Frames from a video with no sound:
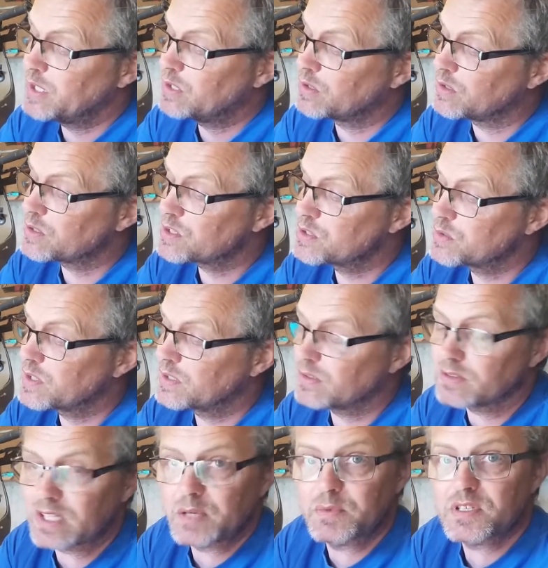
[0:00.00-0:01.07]
because you
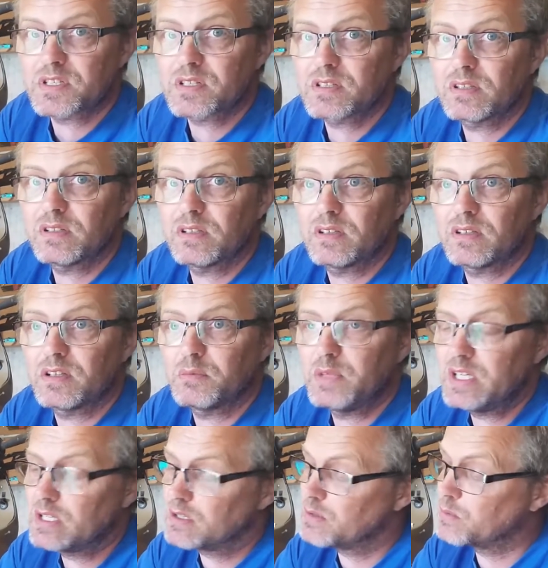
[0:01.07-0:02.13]
cannot damage the
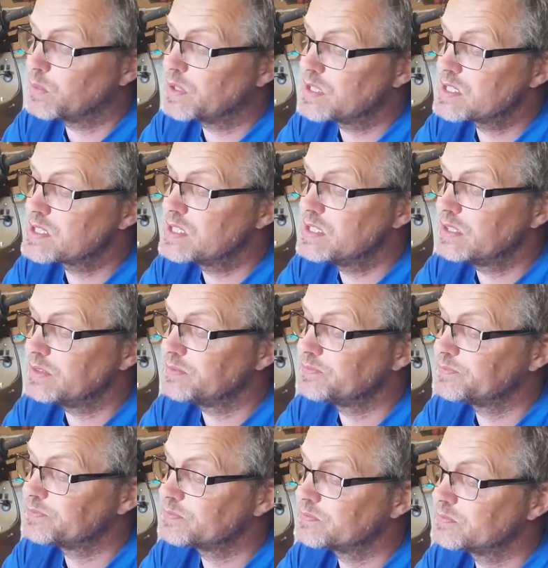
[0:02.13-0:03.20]
meter when it's here,
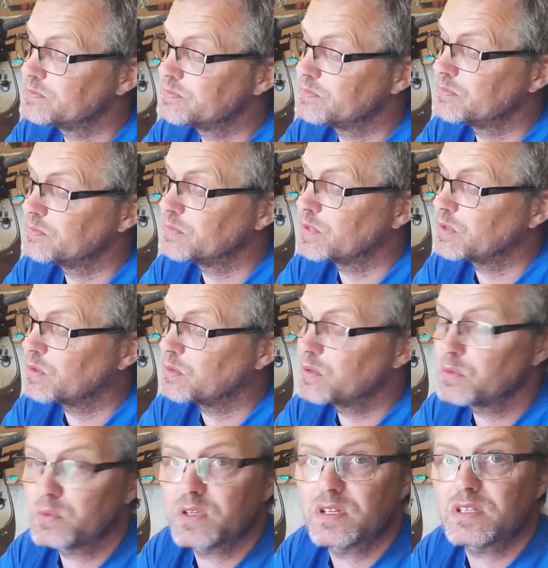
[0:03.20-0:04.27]
but
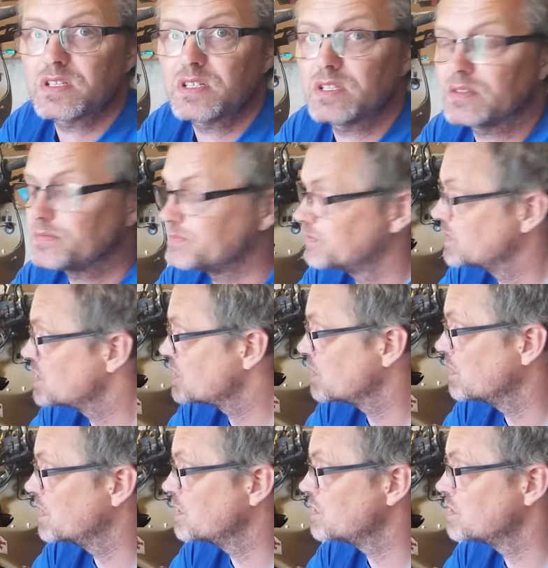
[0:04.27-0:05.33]
only when it's here.
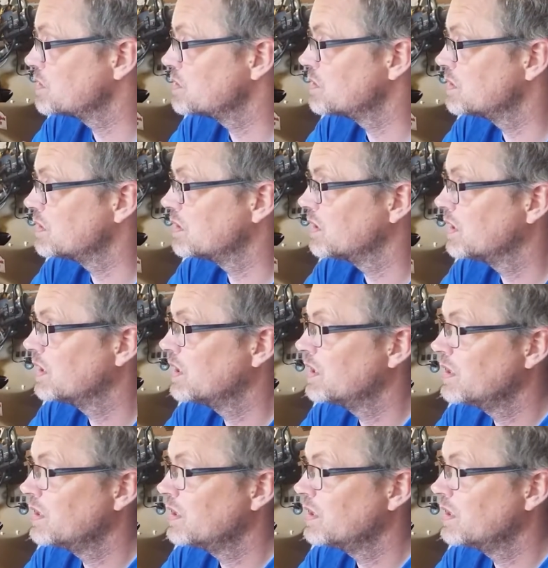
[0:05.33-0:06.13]
So when you